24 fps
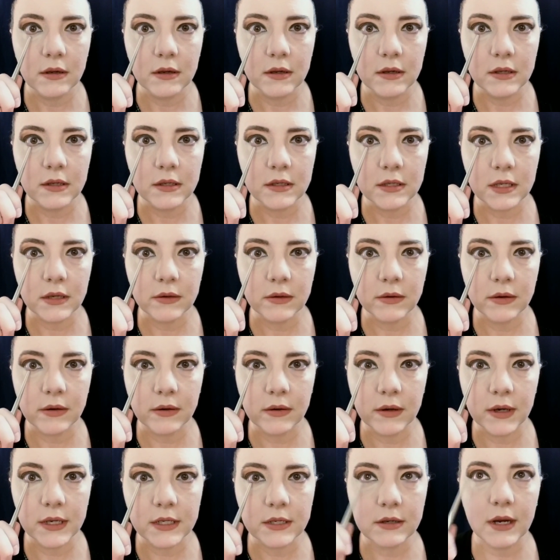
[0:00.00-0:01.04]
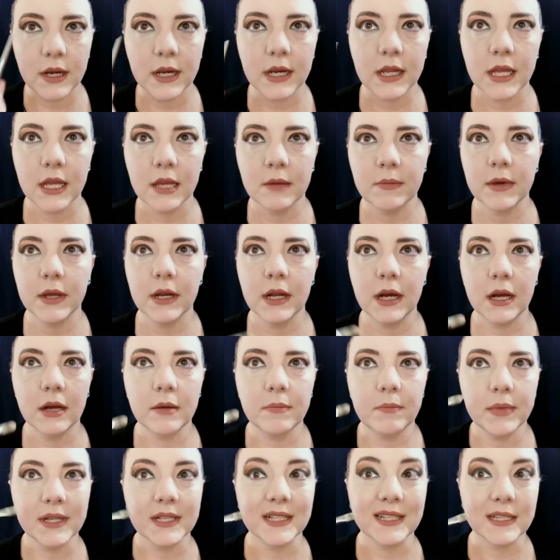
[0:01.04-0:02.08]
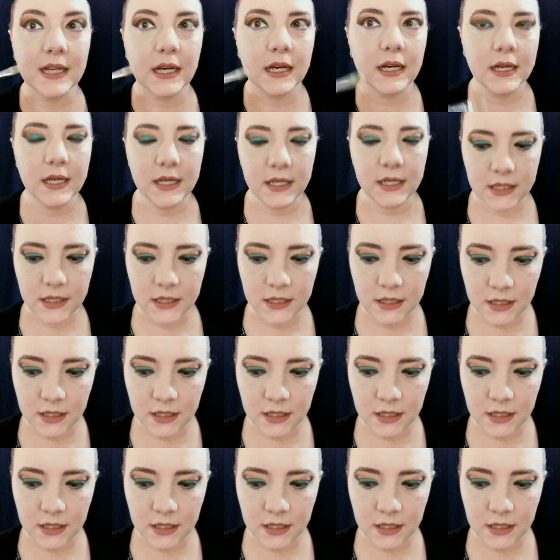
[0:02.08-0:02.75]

So I try to keep it up and tight.